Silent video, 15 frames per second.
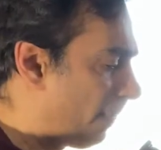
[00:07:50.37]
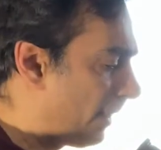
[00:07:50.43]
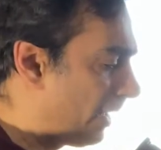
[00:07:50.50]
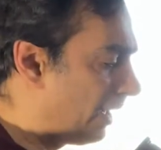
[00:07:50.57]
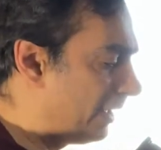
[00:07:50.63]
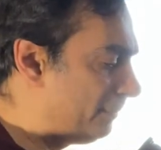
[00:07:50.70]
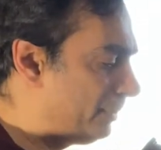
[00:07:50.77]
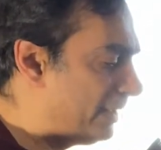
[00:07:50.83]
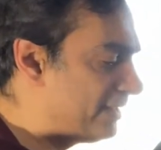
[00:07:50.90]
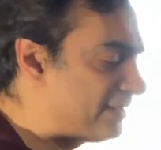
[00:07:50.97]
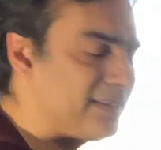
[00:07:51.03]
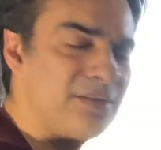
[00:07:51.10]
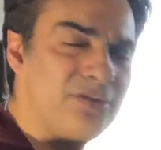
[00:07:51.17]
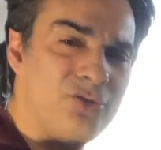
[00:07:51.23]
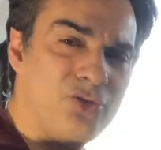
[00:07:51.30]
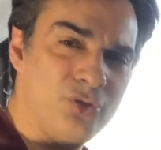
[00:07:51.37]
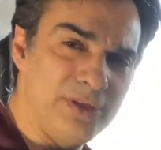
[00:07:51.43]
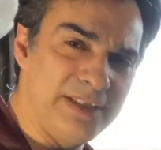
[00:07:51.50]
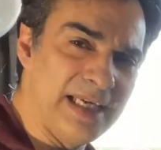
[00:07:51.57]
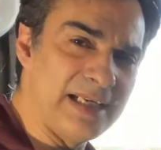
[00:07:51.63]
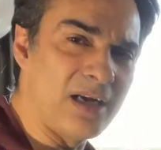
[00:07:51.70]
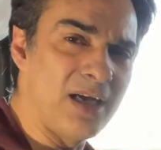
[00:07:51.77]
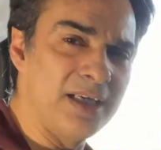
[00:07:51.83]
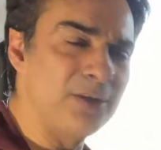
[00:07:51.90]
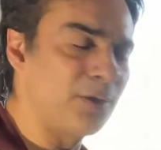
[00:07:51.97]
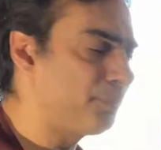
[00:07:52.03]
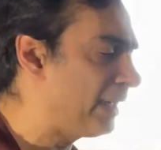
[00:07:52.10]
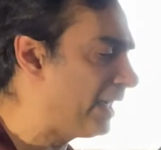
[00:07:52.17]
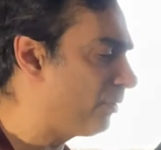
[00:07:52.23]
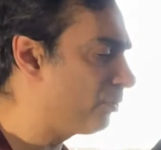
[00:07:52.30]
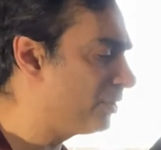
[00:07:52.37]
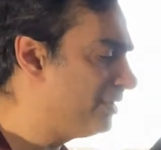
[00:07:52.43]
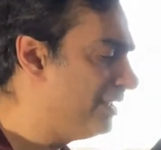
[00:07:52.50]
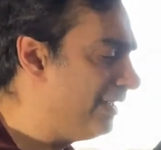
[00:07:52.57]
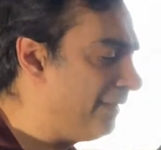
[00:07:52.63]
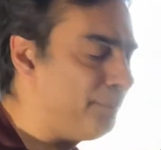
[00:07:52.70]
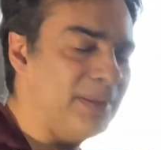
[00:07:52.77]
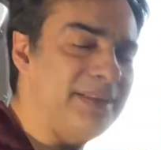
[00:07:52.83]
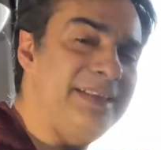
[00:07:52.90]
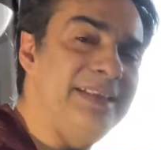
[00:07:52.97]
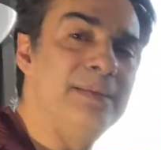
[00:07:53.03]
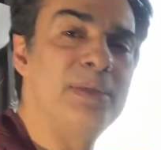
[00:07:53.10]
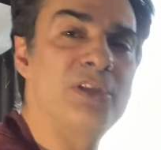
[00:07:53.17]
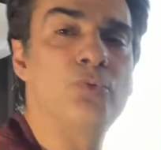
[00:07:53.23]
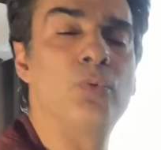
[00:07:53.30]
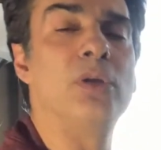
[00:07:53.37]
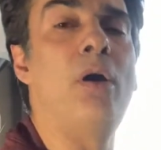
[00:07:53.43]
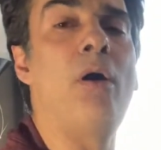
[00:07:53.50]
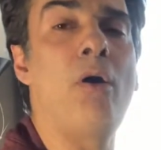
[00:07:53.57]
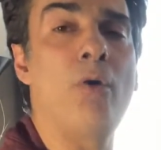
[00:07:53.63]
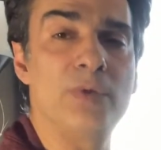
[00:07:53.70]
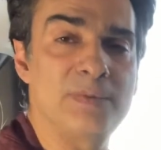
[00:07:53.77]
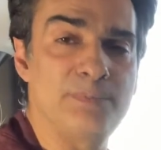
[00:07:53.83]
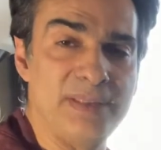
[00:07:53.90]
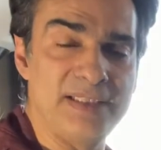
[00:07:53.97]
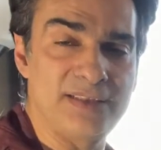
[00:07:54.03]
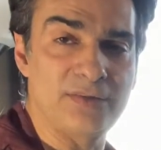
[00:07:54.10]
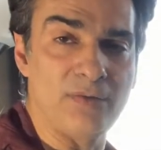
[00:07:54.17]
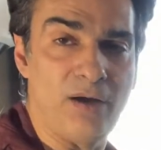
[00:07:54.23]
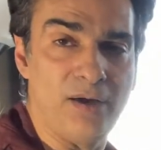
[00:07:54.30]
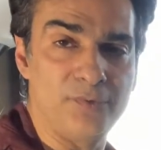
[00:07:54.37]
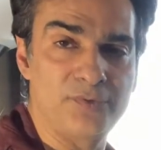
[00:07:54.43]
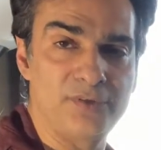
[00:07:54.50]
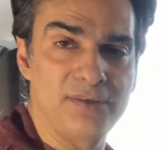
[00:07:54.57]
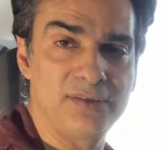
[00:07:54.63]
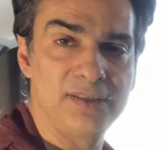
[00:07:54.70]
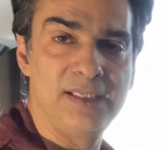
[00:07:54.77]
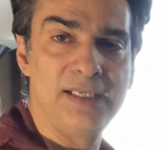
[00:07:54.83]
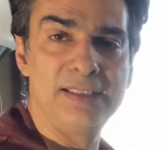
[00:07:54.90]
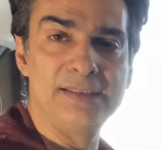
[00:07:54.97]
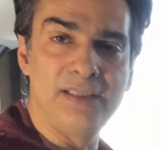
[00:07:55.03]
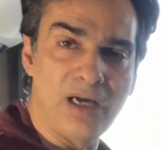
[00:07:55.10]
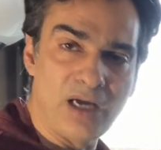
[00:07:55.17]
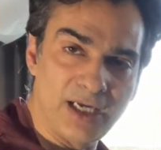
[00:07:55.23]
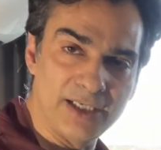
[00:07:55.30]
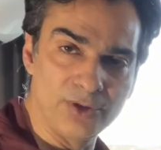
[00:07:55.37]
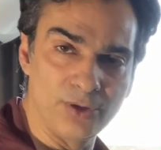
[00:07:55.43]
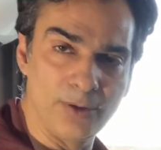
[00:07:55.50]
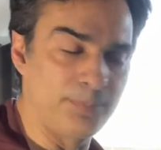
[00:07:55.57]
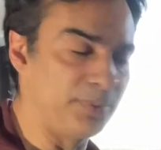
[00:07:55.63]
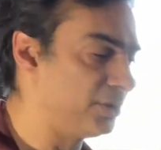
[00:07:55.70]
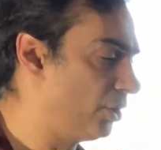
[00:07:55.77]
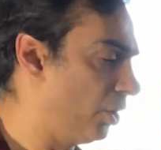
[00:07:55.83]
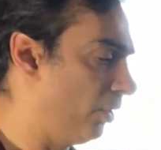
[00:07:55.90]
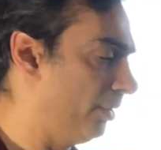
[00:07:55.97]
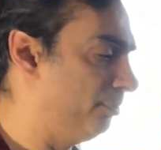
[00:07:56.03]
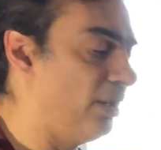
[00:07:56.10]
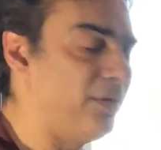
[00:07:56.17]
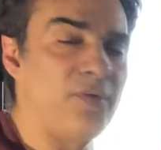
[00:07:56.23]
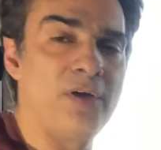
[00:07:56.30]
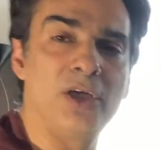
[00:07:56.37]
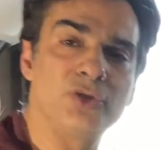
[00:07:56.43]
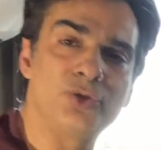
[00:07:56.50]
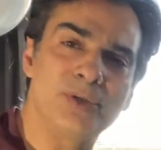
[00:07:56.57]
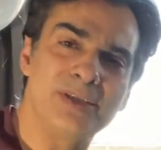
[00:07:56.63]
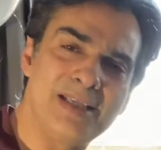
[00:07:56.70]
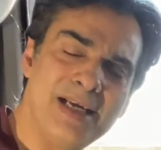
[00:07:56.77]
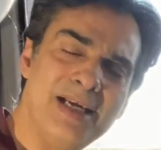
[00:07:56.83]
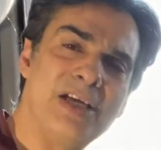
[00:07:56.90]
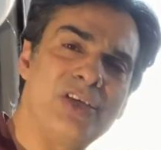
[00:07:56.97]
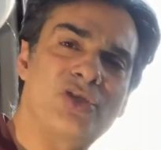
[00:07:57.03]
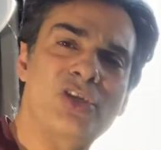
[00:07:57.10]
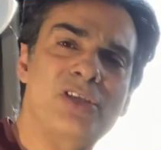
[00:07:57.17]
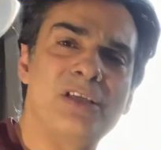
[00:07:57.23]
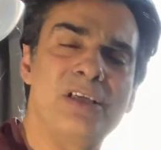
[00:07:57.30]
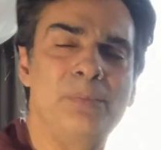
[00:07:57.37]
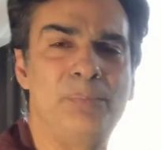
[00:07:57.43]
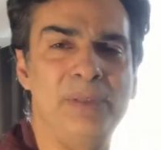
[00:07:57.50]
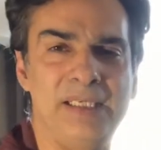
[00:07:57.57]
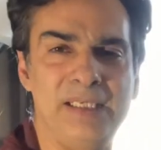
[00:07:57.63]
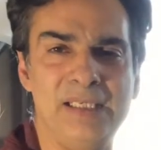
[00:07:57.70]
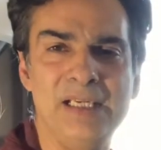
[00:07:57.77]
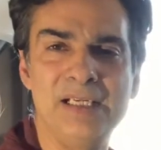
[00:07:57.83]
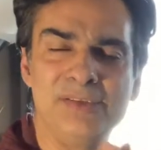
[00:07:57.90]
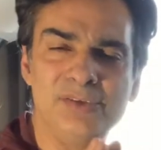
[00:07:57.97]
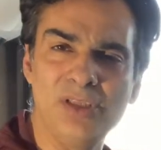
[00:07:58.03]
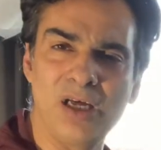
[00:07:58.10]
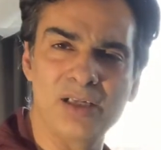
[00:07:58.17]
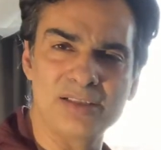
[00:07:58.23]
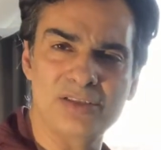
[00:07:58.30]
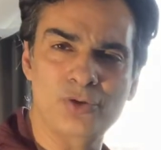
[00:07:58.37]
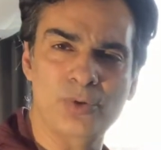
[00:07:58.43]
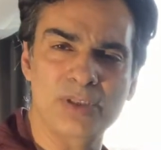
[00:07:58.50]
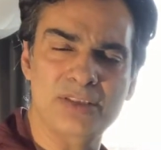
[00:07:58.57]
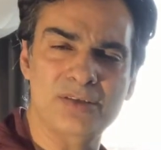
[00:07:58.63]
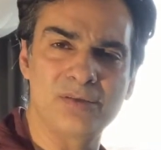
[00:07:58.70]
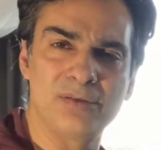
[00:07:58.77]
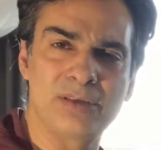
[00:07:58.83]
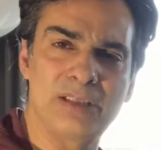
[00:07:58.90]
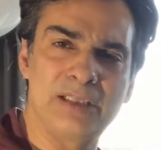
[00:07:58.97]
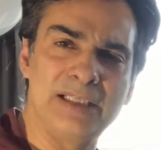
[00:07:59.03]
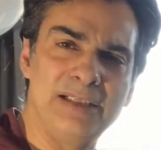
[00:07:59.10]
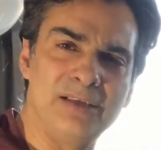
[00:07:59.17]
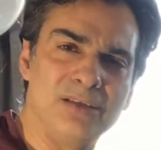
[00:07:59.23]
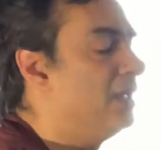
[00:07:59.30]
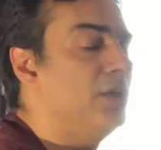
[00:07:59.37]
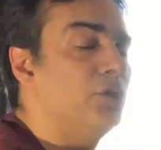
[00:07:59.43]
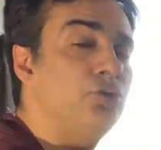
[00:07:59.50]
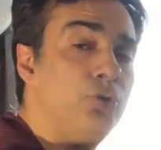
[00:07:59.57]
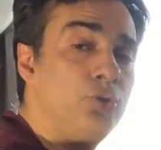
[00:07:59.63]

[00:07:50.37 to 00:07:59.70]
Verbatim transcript: eyepieces to get higher power, but the image will always be soft the higher up you go. Above 100, it's just going to be not as crystal clear. To